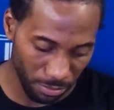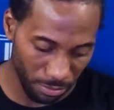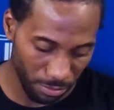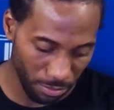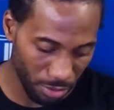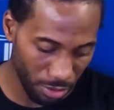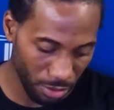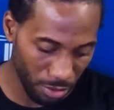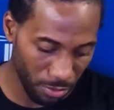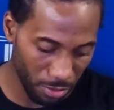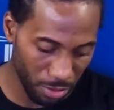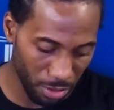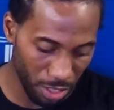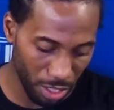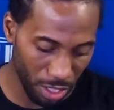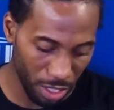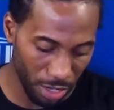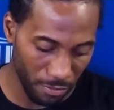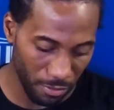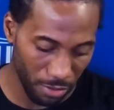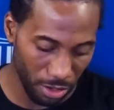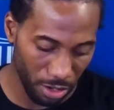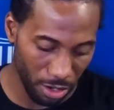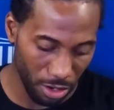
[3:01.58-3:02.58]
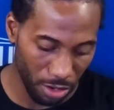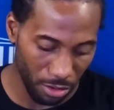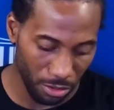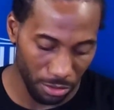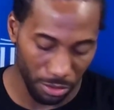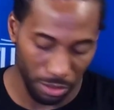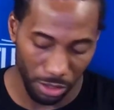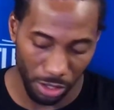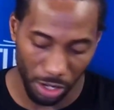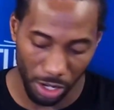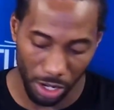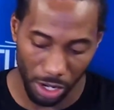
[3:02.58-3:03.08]
you really never know.
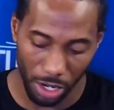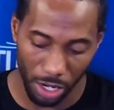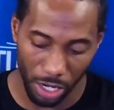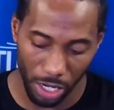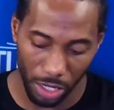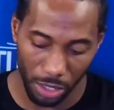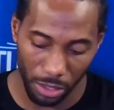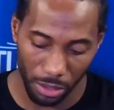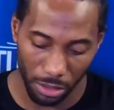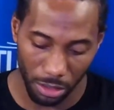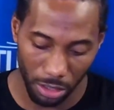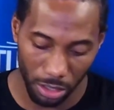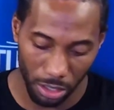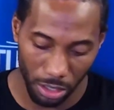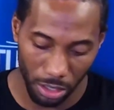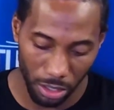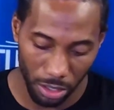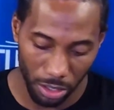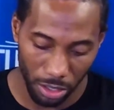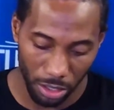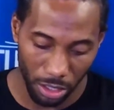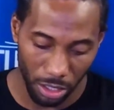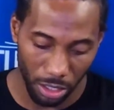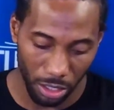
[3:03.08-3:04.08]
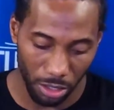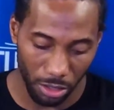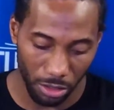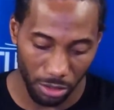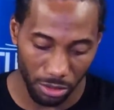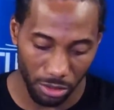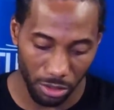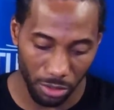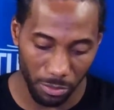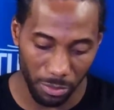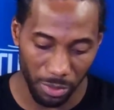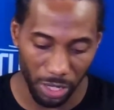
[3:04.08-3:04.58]
Uh, you know, it's
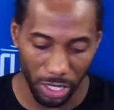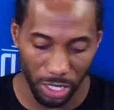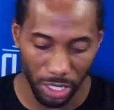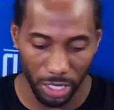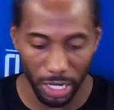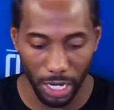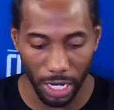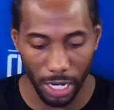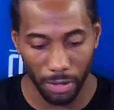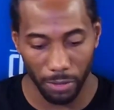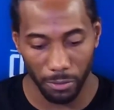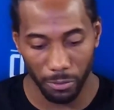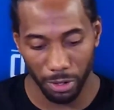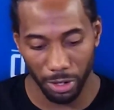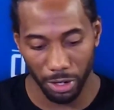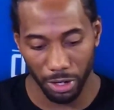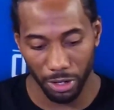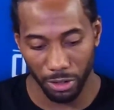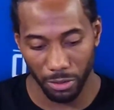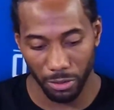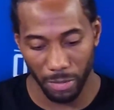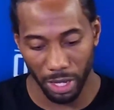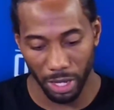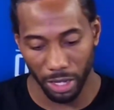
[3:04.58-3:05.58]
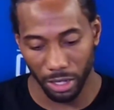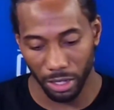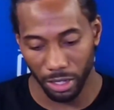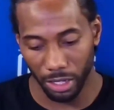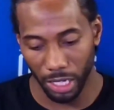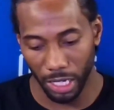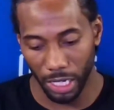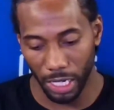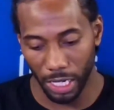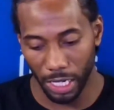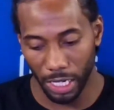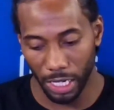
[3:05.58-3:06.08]
going to be a time where you make
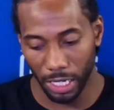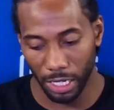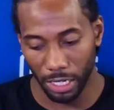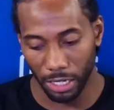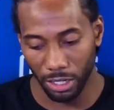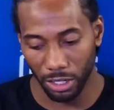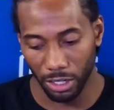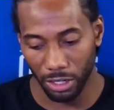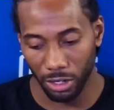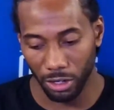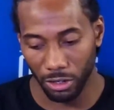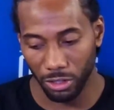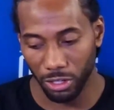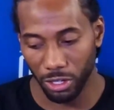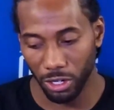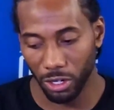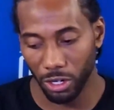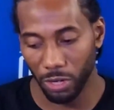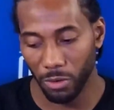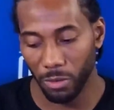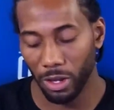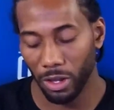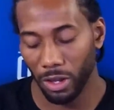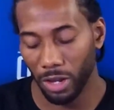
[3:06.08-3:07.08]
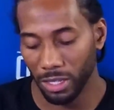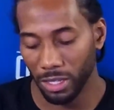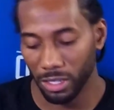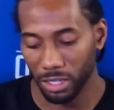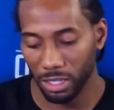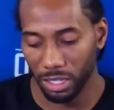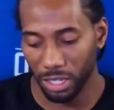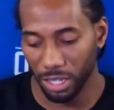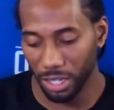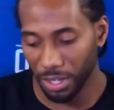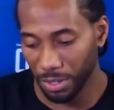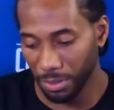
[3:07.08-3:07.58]
a, uh, you know, turn around as a
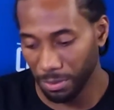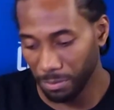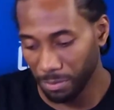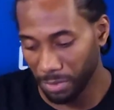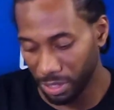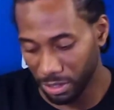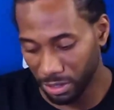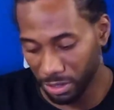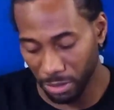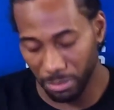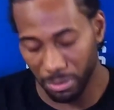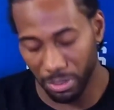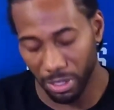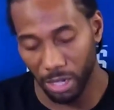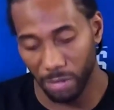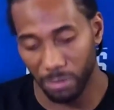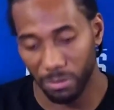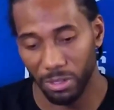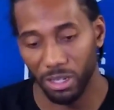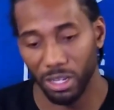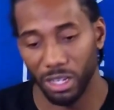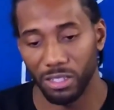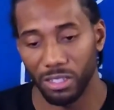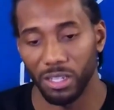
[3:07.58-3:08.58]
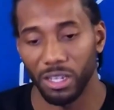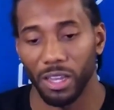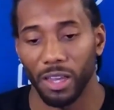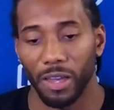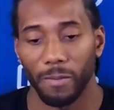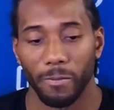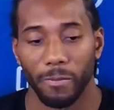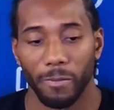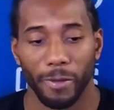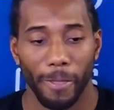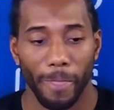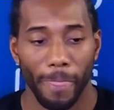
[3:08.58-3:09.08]
team, and sometimes it doesn't
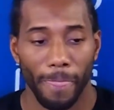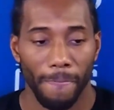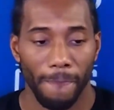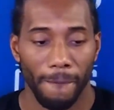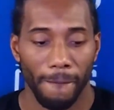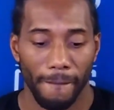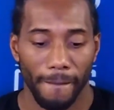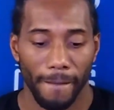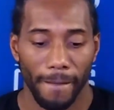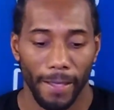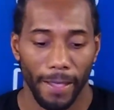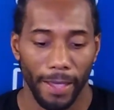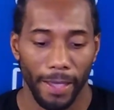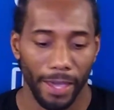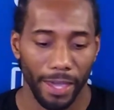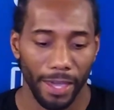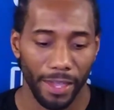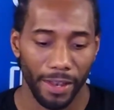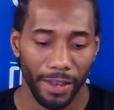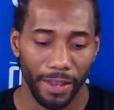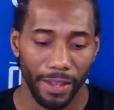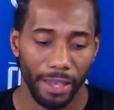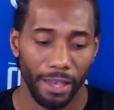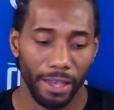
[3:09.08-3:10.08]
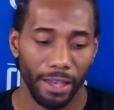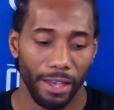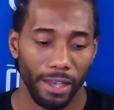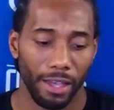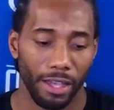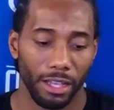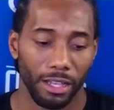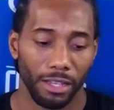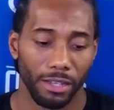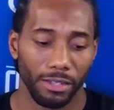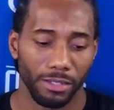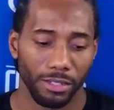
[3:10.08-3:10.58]
happen. And uh,
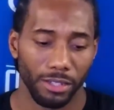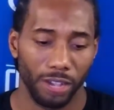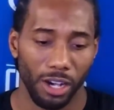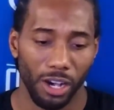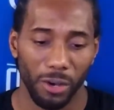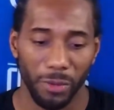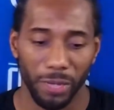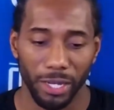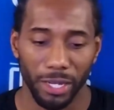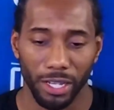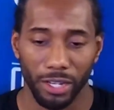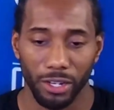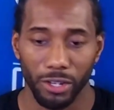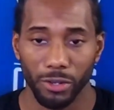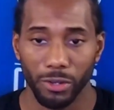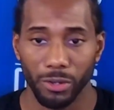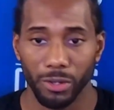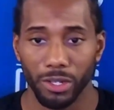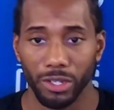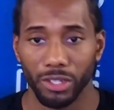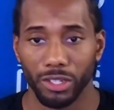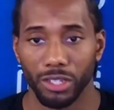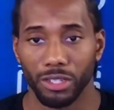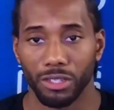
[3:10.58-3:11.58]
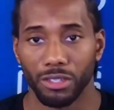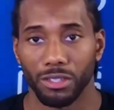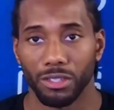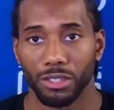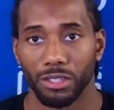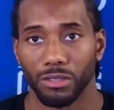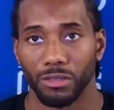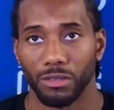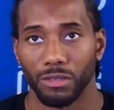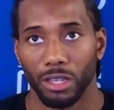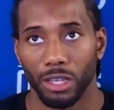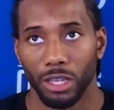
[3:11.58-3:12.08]
all we could do is just,
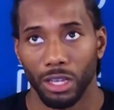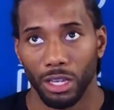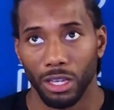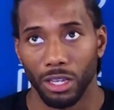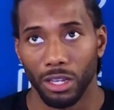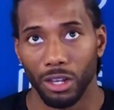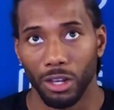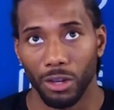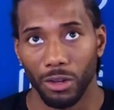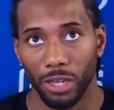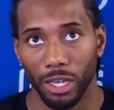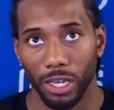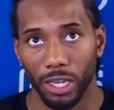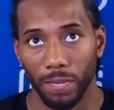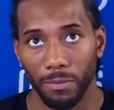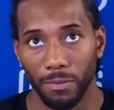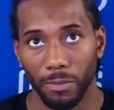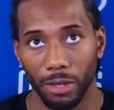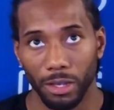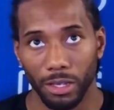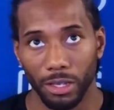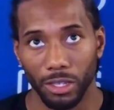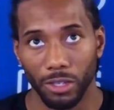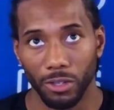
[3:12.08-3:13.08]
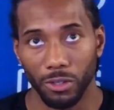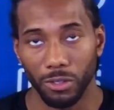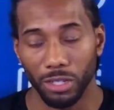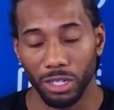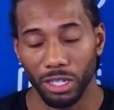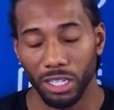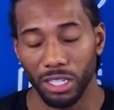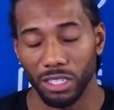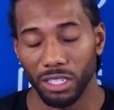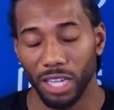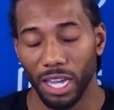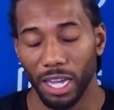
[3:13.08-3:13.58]
you know, keep using
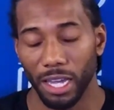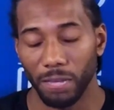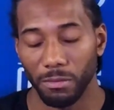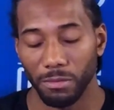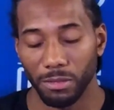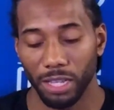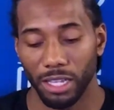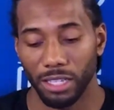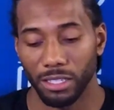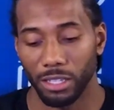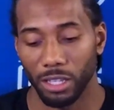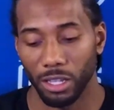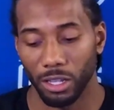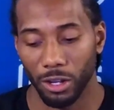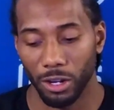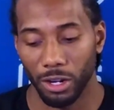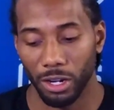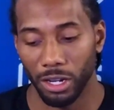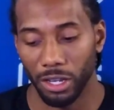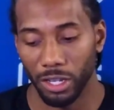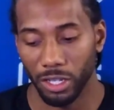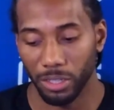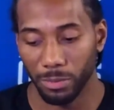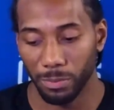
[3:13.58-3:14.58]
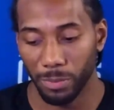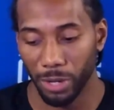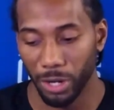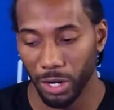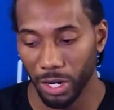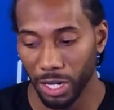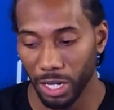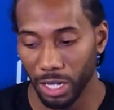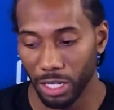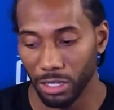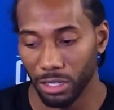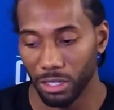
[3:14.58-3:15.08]
these games as a learning
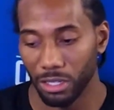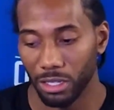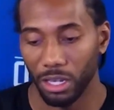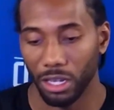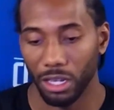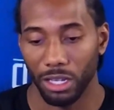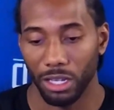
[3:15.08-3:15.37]
experience and,